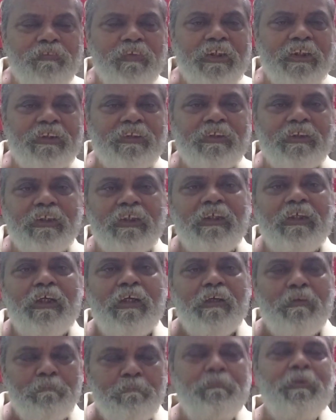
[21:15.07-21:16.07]
this
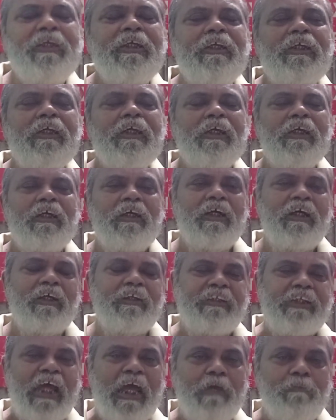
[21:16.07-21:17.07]
P
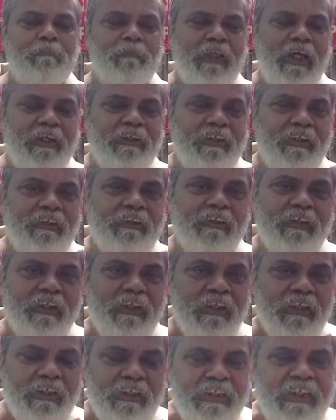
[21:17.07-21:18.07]
type, that is
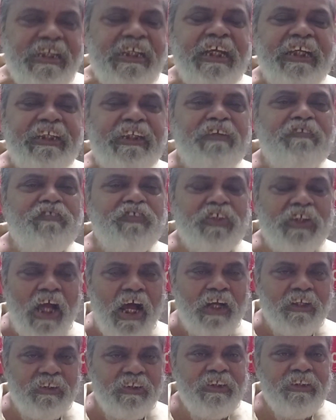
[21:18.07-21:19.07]
negative
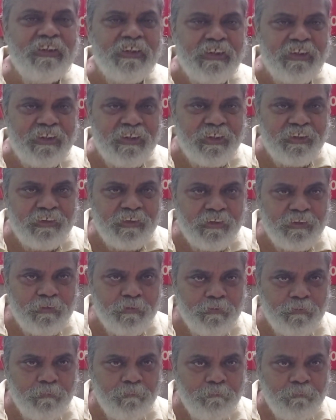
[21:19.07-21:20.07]
charge is
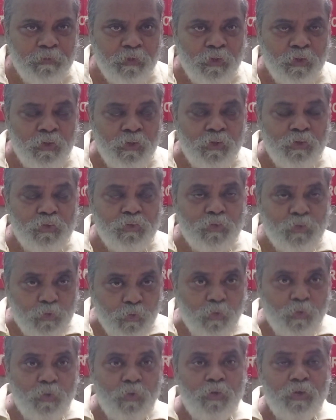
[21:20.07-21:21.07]
created.
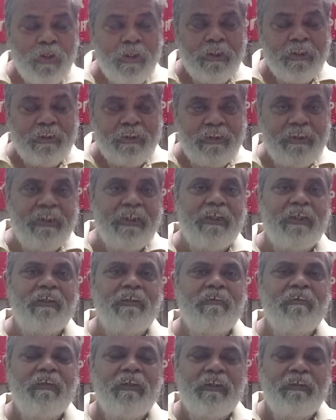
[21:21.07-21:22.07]
So
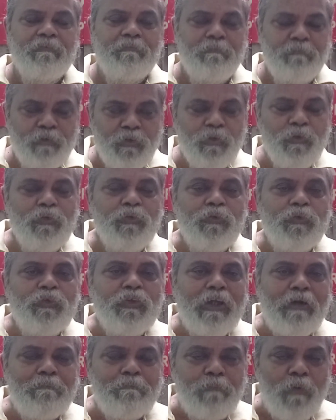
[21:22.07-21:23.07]
here, due to
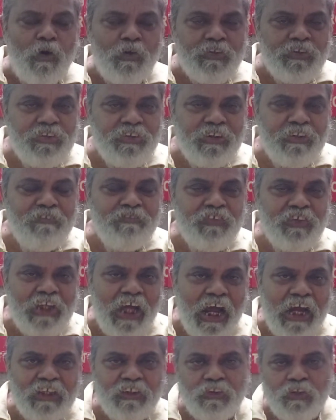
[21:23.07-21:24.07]
the positive
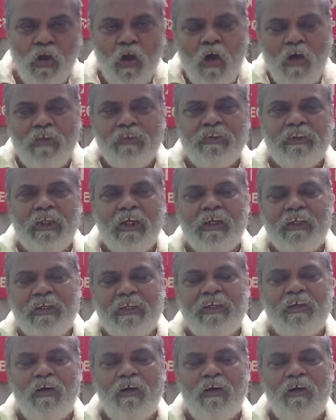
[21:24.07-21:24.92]
charge on the